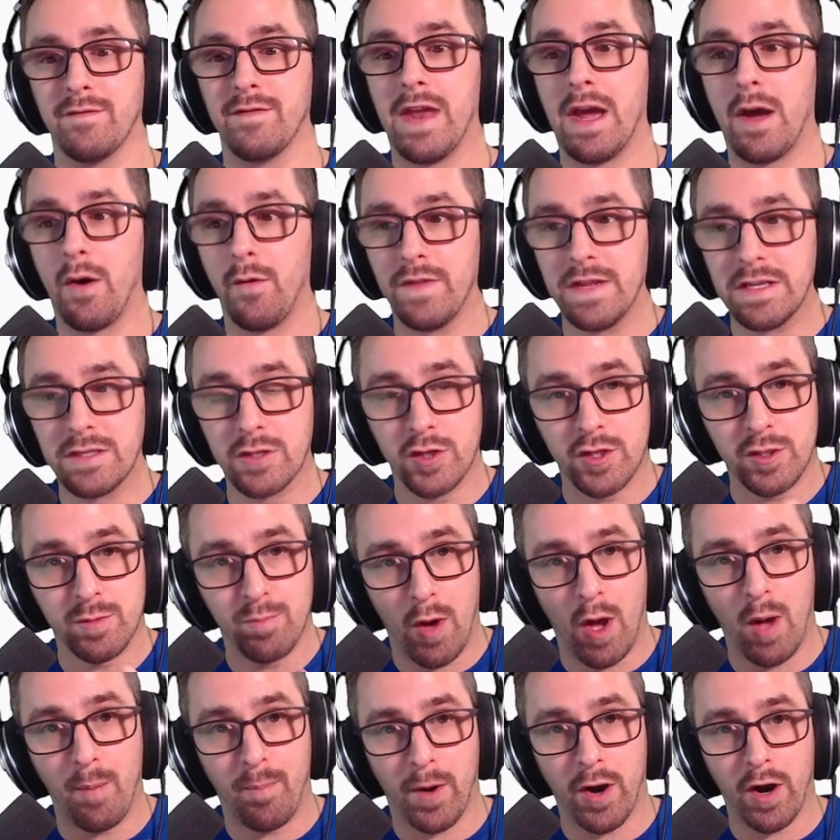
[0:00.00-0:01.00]
Now, these are
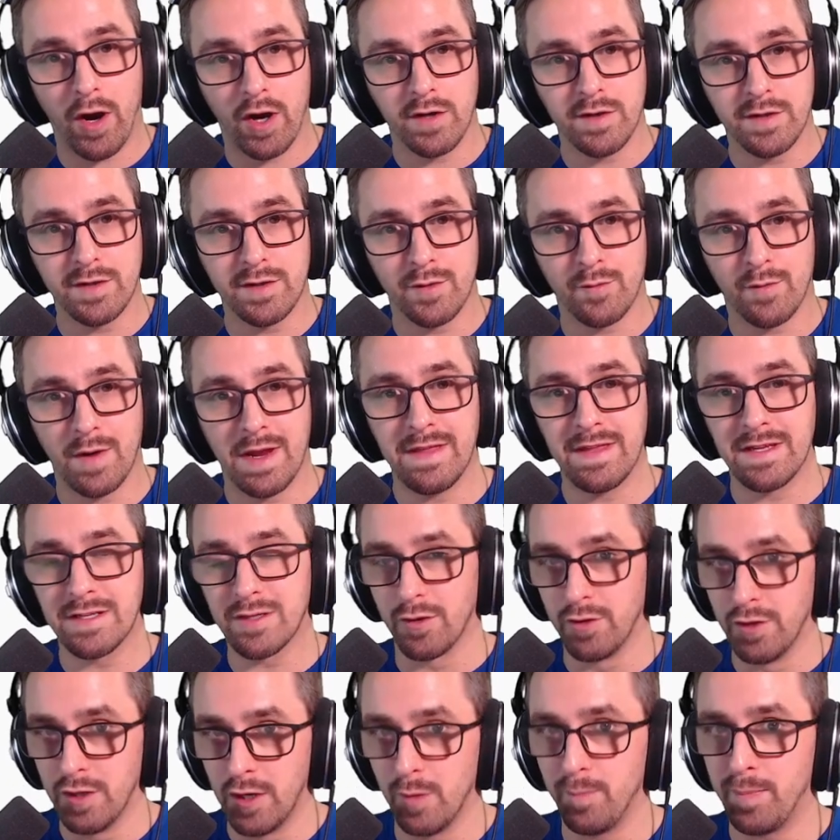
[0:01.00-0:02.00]
small parts, right? These are
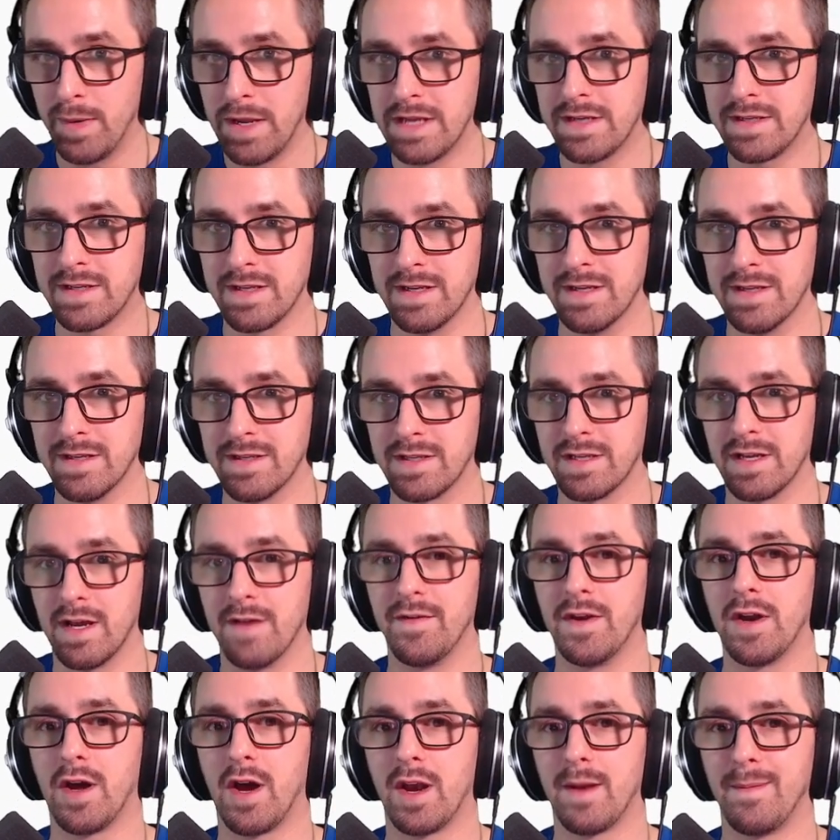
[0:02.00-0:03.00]
little pieces
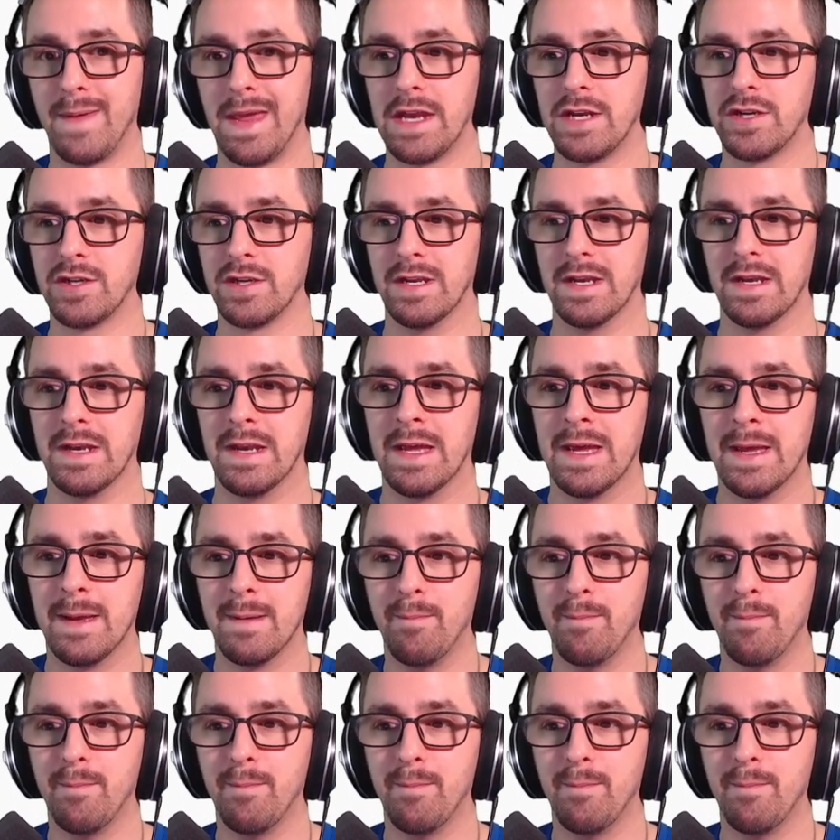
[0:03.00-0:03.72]
of an automation,